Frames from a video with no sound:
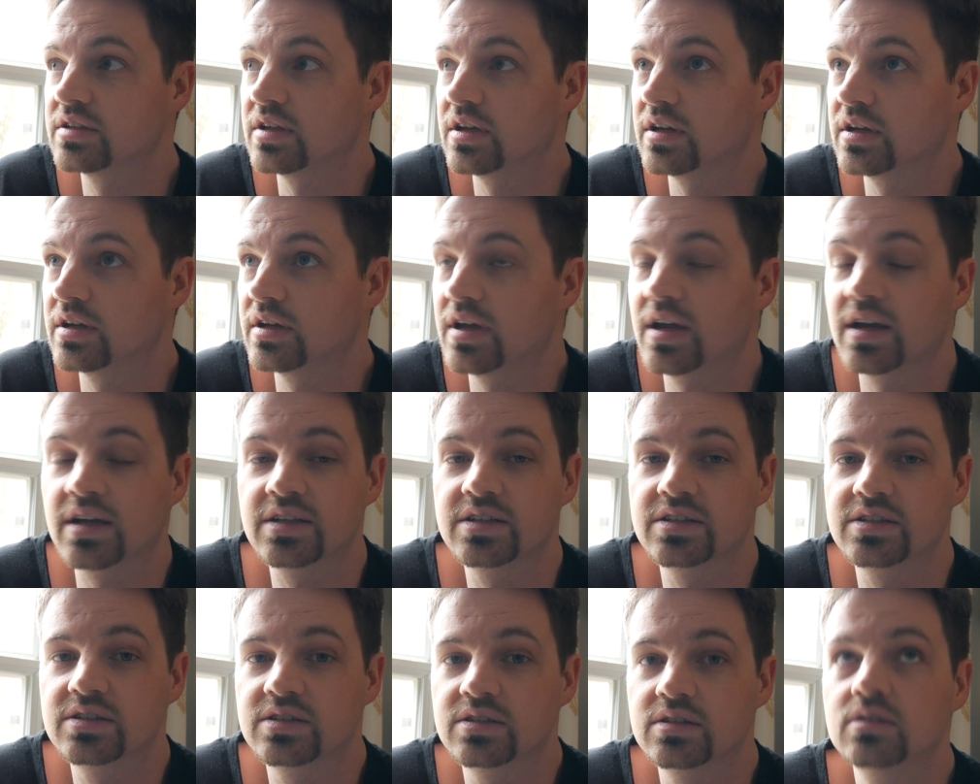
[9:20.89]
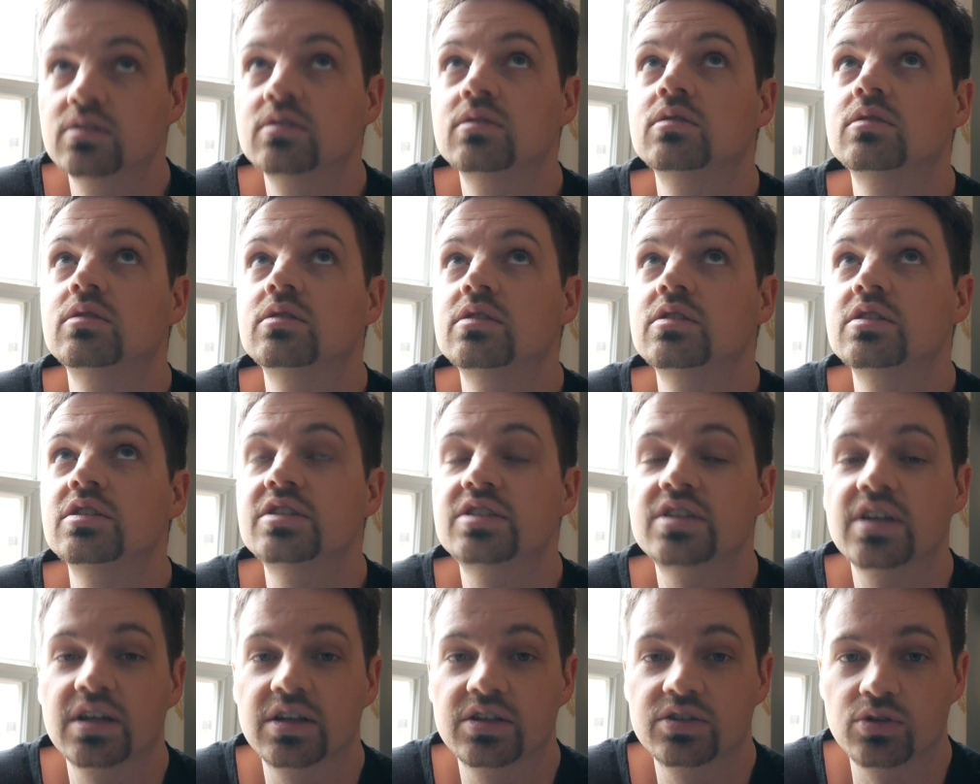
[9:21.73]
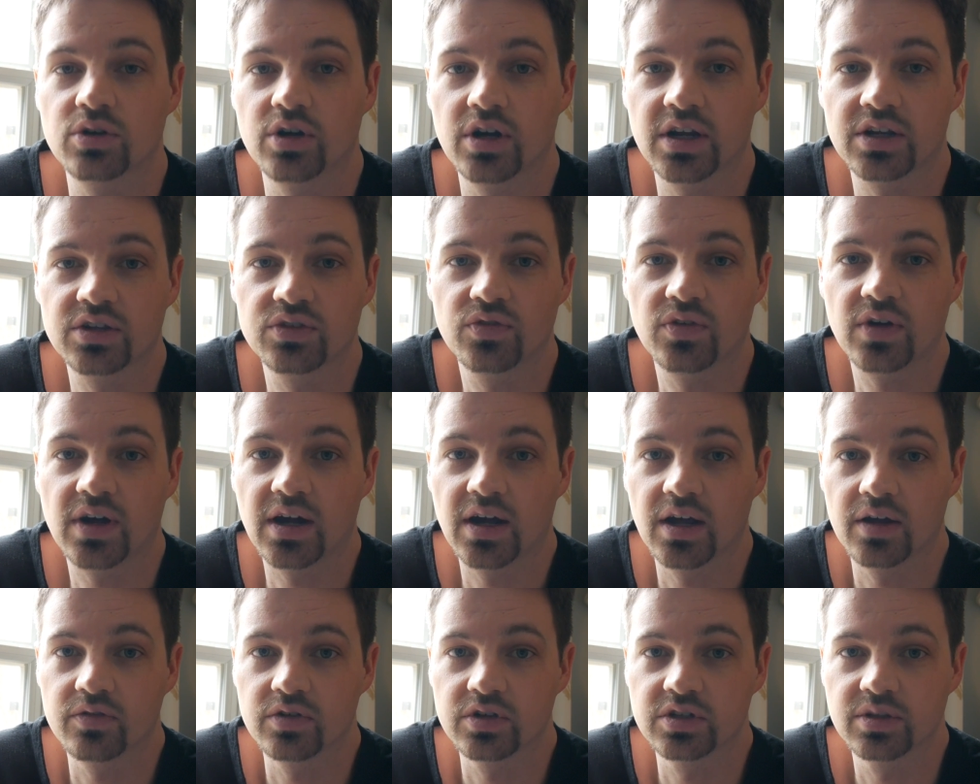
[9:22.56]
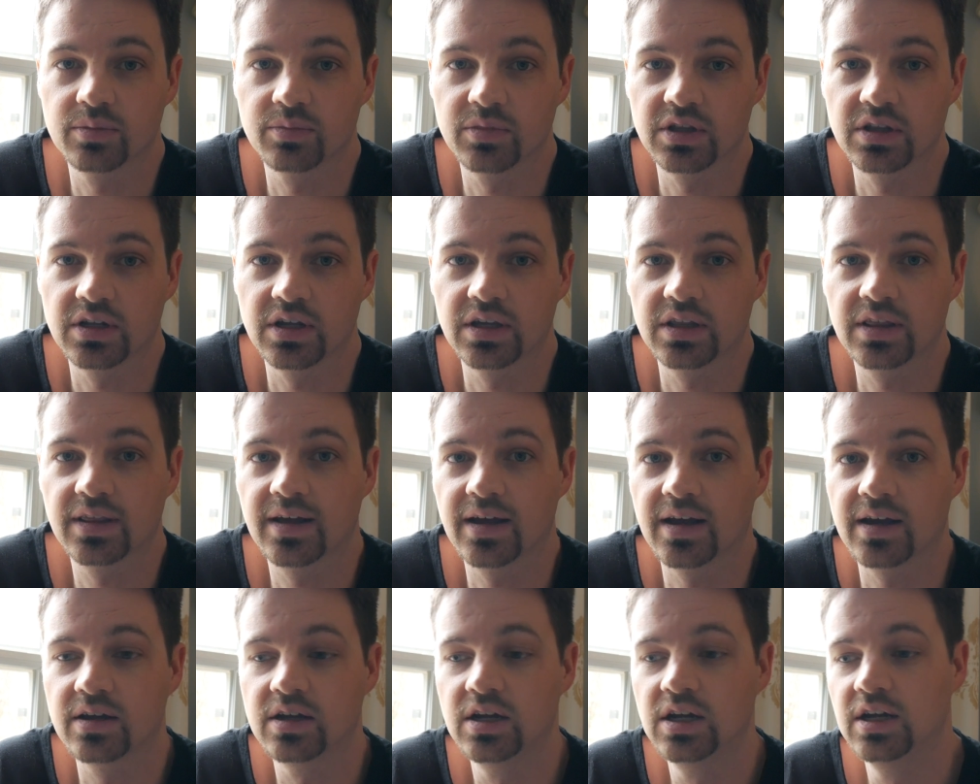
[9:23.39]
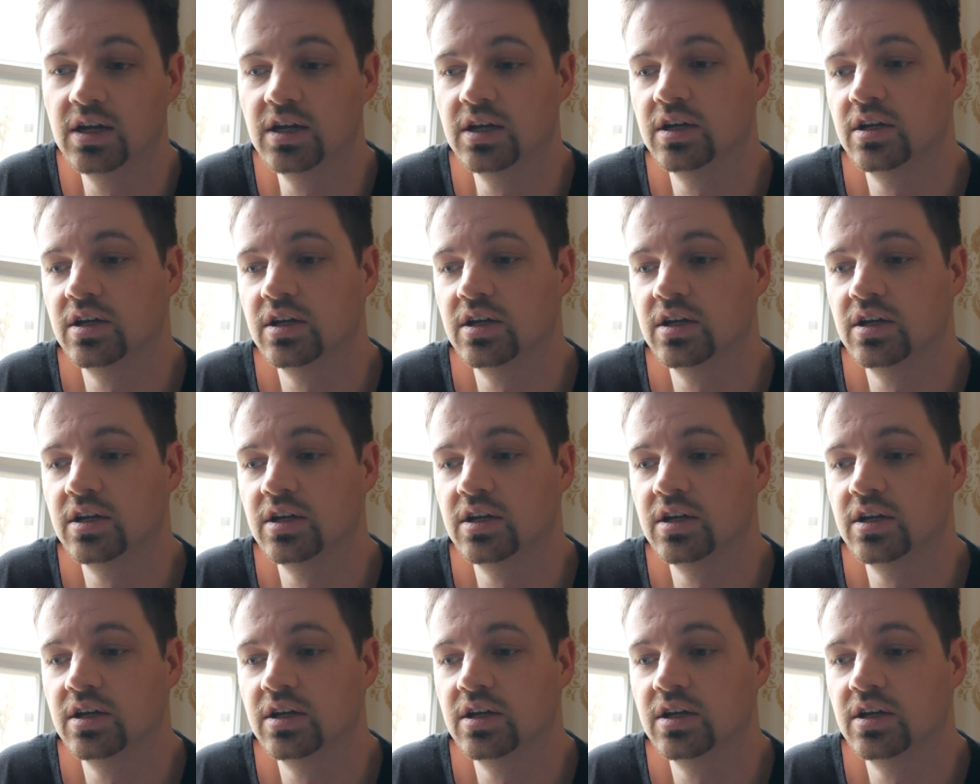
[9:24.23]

X6 or X5 or something like that.